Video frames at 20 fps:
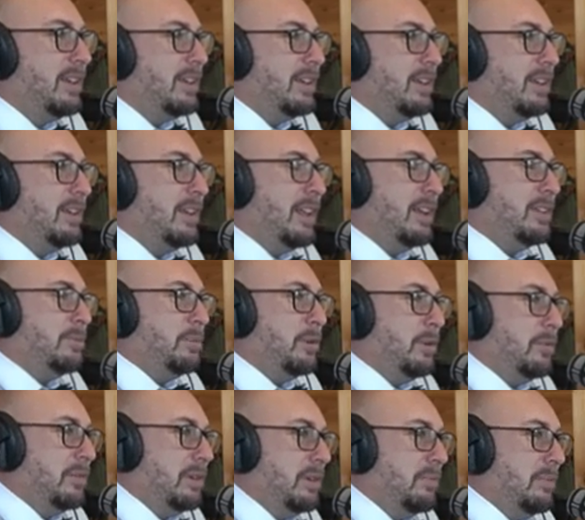And that's
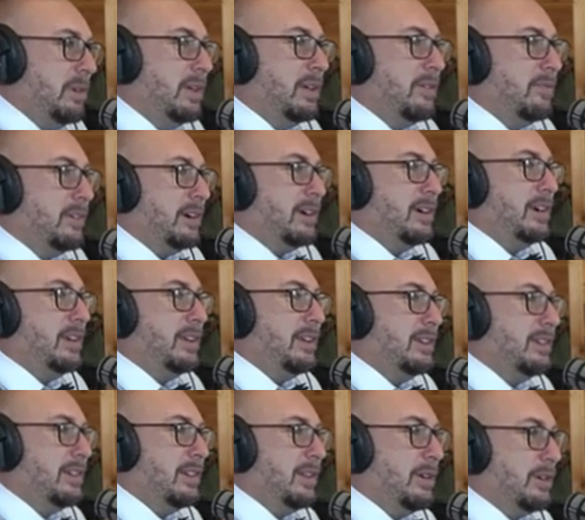proven to be a very
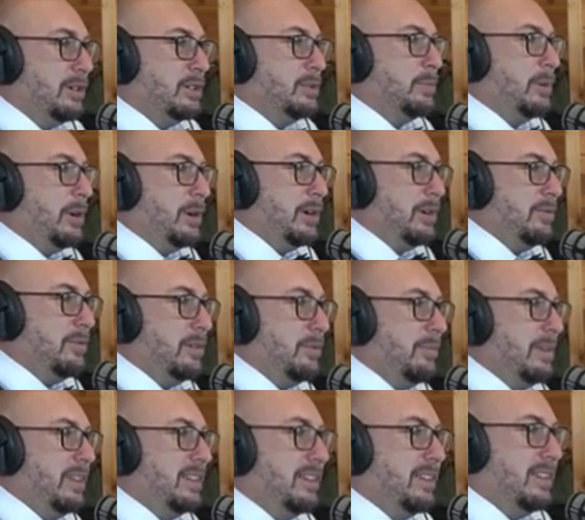large part of your
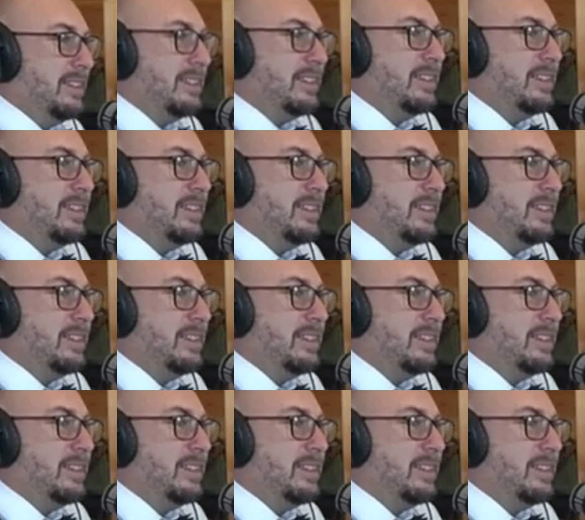business.